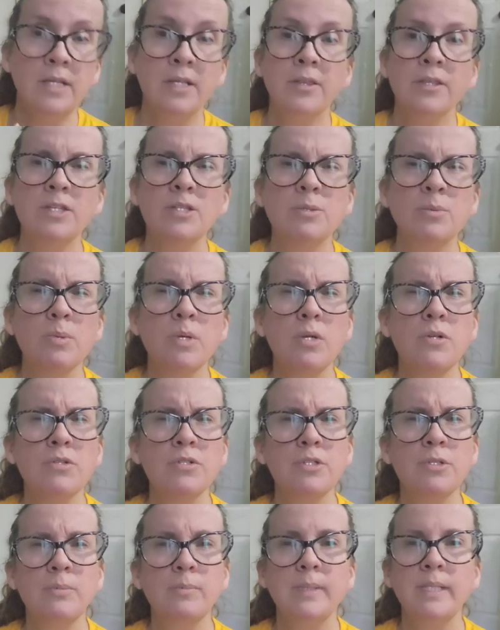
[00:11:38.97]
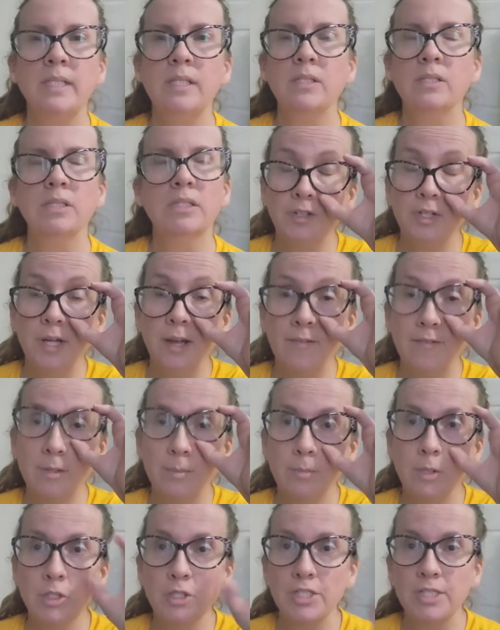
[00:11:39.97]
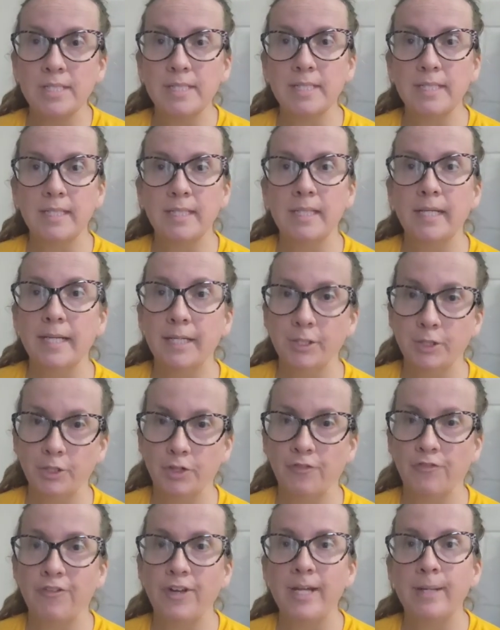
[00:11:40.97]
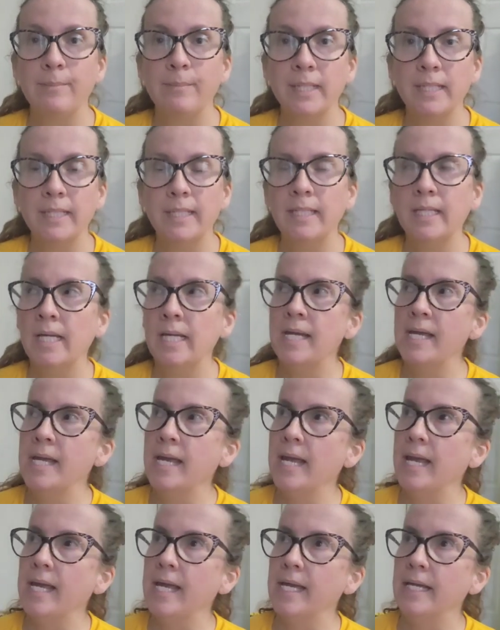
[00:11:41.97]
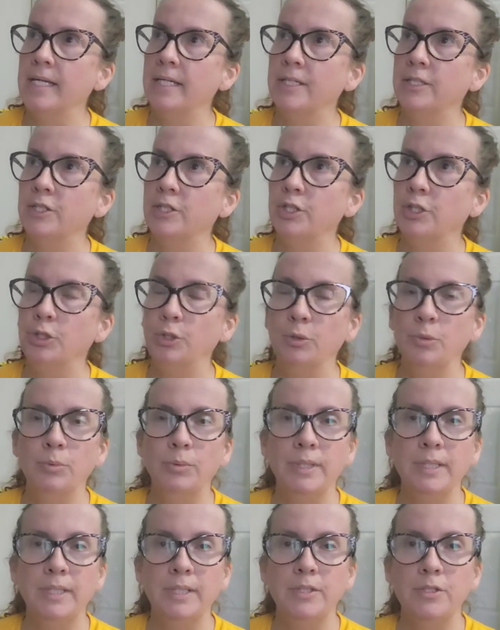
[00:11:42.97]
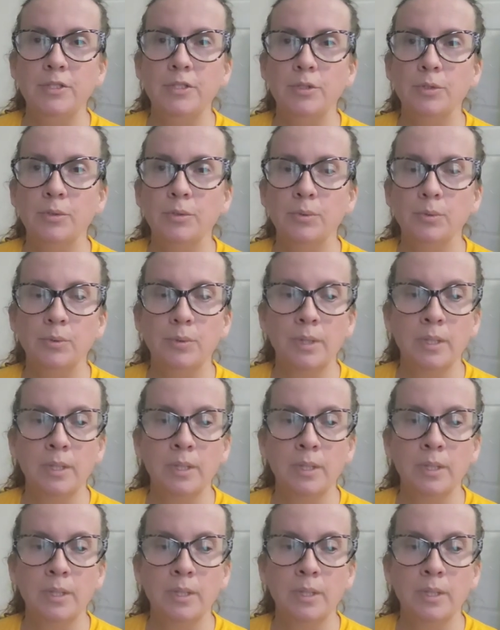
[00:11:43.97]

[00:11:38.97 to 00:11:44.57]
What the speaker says: This would also be good. You have an emergency in your family and you need to